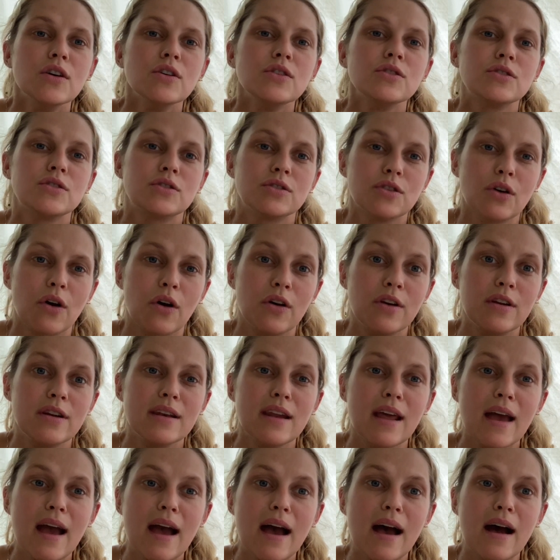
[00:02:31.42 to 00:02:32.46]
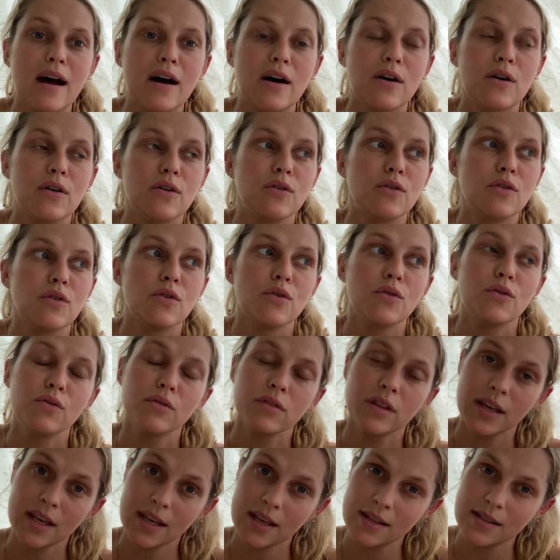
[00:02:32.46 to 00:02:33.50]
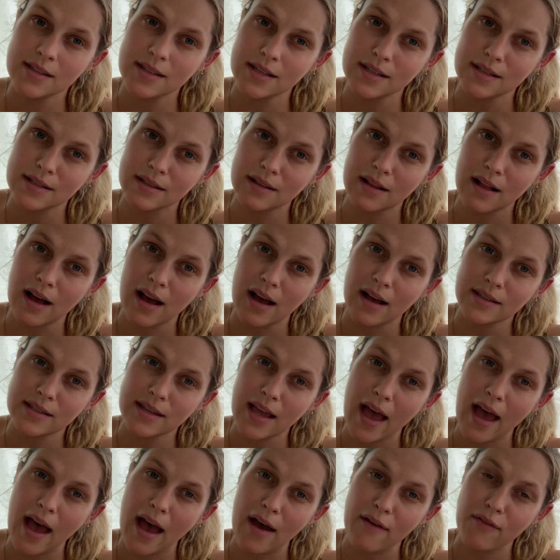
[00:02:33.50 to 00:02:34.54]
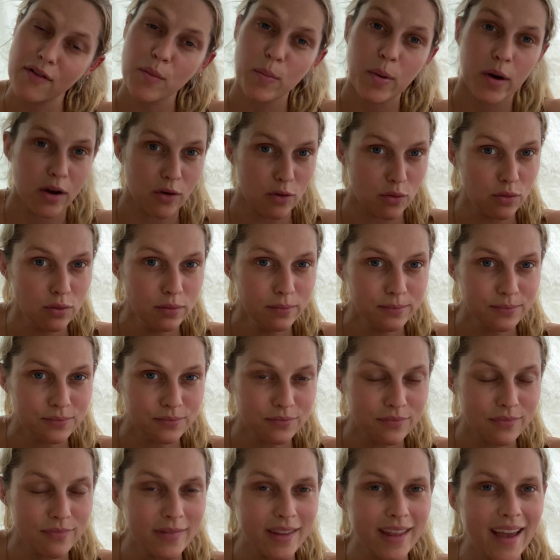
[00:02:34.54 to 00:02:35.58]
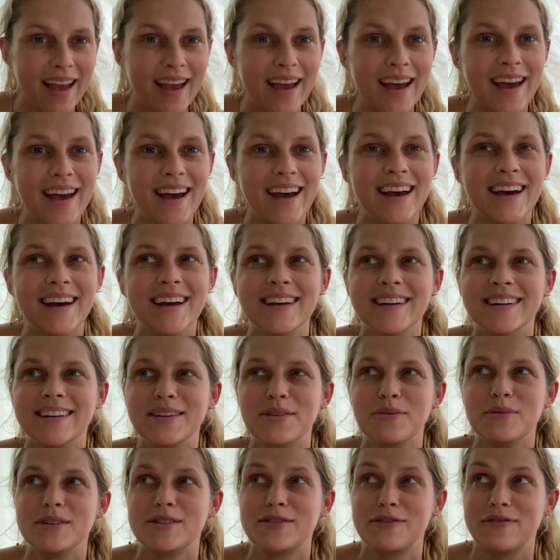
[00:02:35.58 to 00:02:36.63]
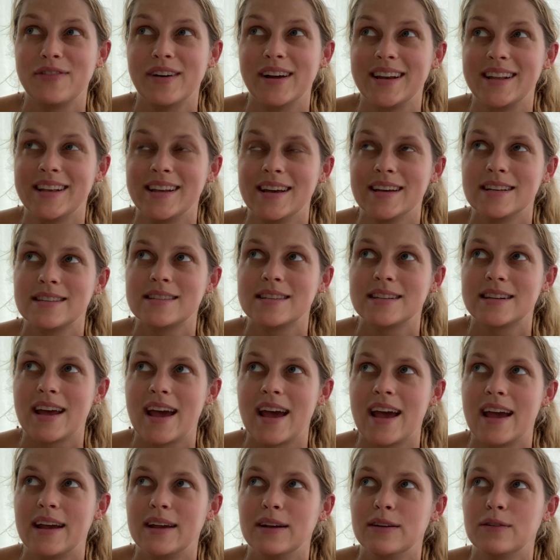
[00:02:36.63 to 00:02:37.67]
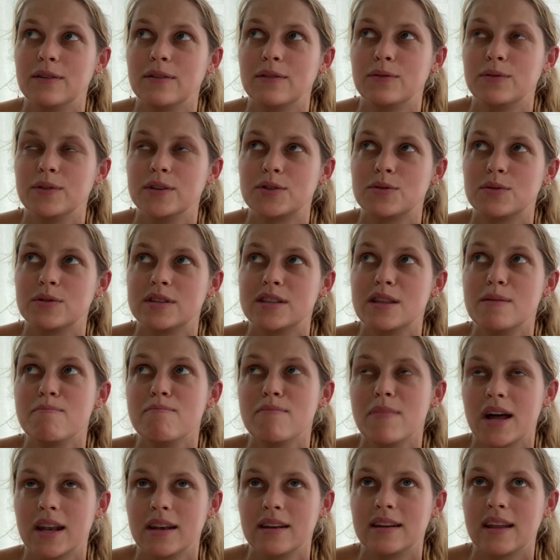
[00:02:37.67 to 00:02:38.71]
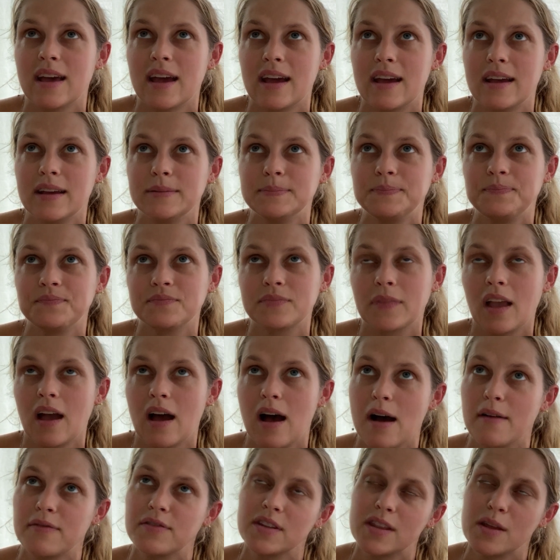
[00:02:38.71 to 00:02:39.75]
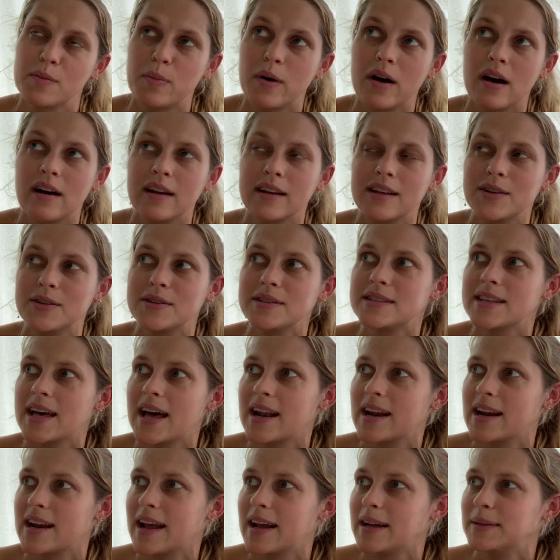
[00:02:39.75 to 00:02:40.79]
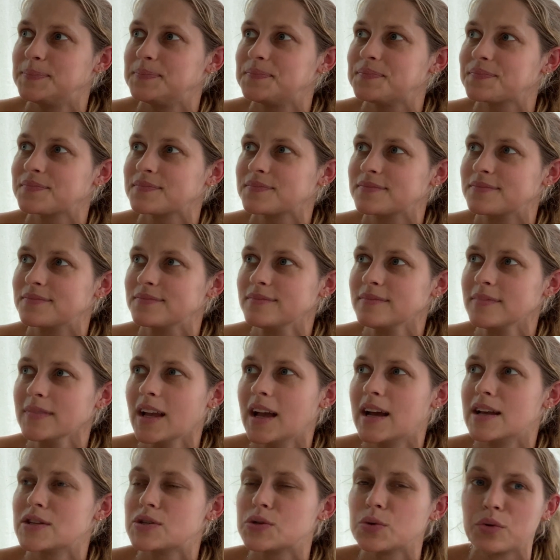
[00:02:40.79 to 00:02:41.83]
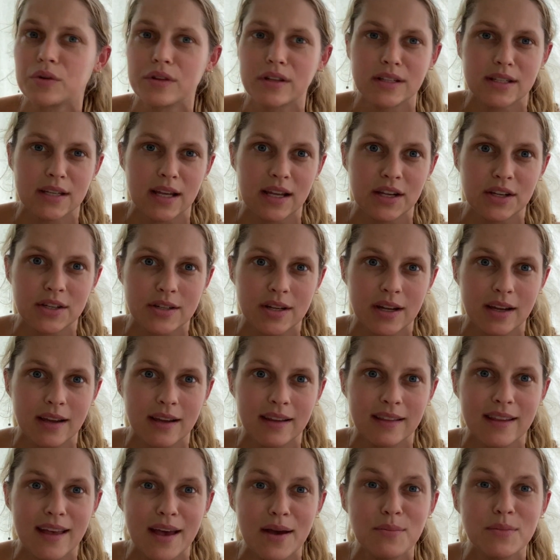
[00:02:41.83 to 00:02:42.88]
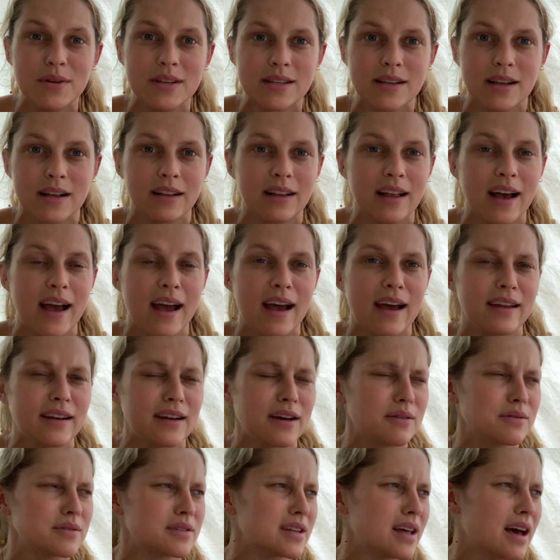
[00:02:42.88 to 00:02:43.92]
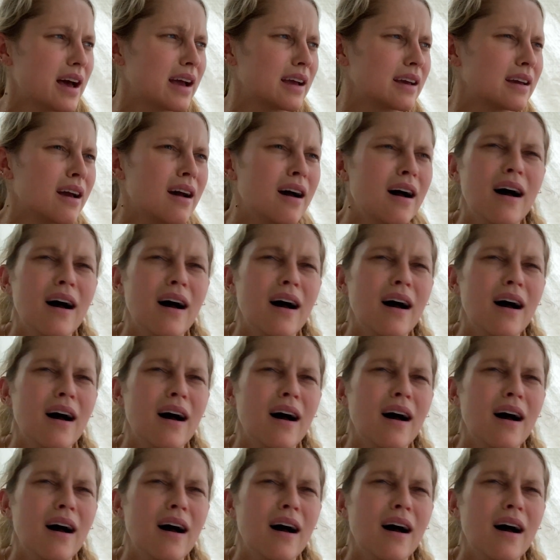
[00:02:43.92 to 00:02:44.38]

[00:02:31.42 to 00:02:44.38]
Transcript: So now all the kids in his class have a Puggle. And it was funny yesterday, which was the Monday after the party on Saturday, I saw the teacher in there, Miss Claire, and I was like,